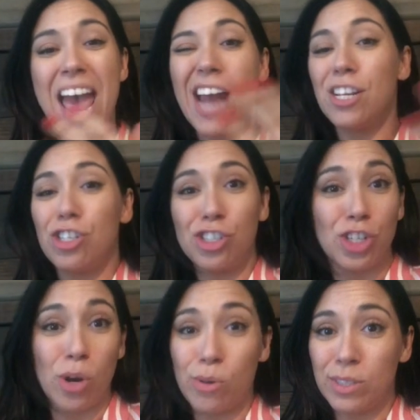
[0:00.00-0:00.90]
and it just
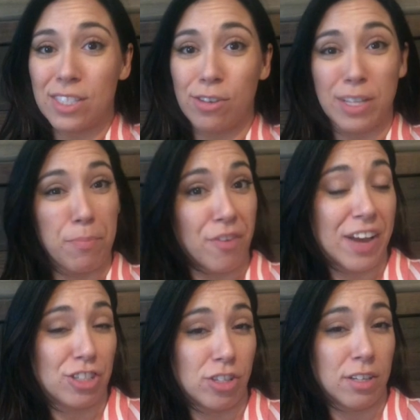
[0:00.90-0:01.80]
shows those
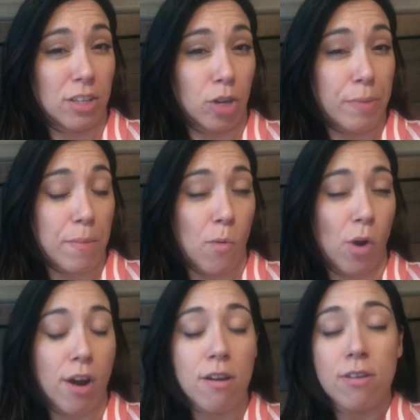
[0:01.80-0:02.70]
imperfections a little bit
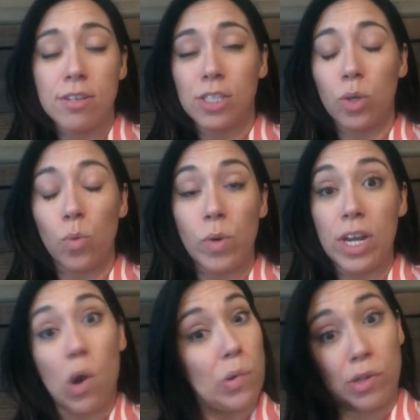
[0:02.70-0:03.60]
more. So we
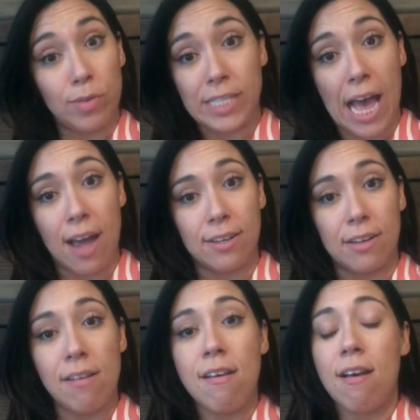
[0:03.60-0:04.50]
don't use satin.